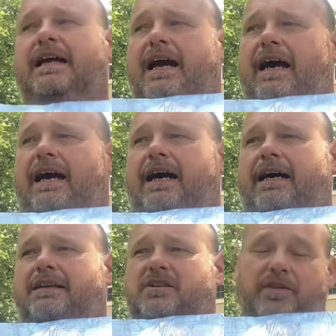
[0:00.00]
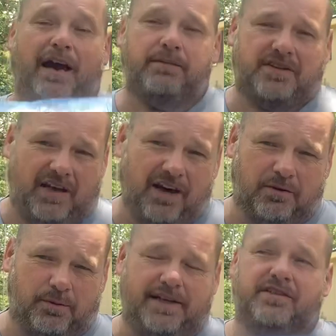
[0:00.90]
uh, so that was the
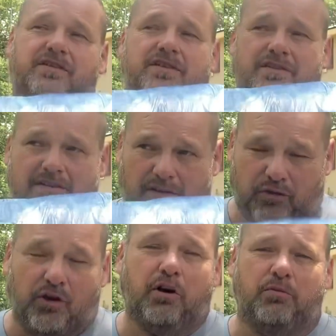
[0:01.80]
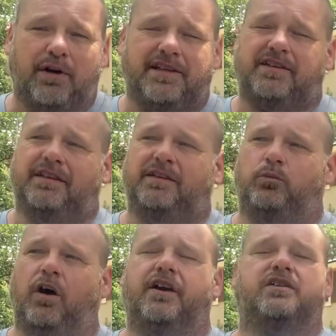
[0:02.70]
other reason the, the third reason
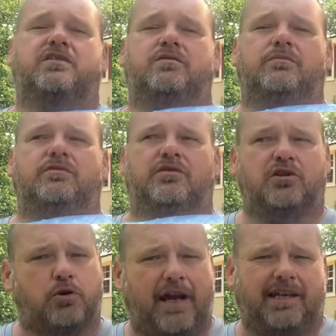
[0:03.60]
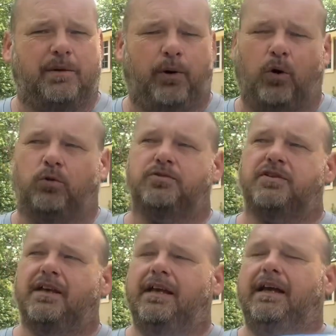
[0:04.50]
was the trekking poles
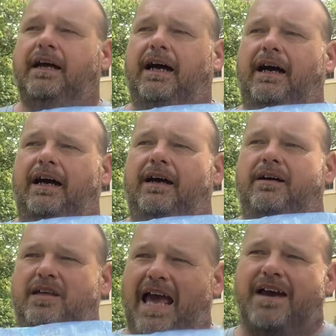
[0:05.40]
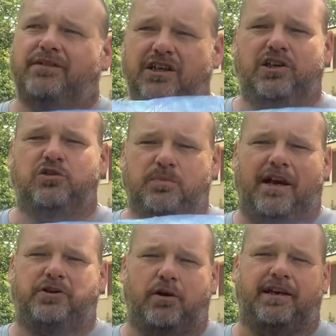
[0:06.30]
uh, having to use
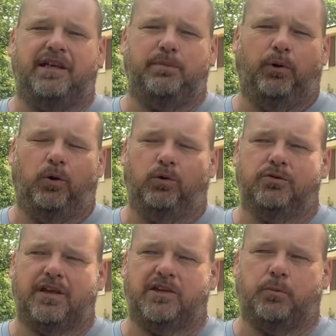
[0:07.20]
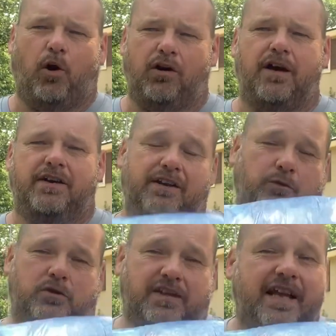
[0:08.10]
my trekking poles as part of it of
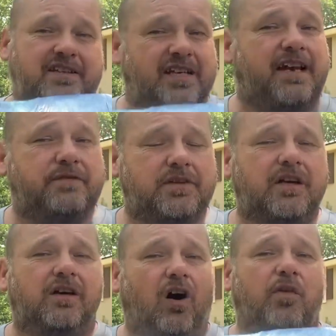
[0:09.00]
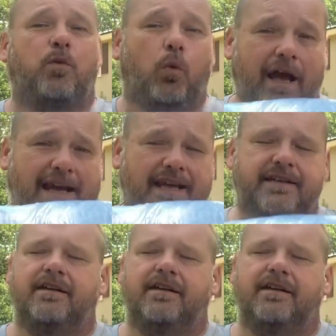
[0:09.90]
course that saves on the weight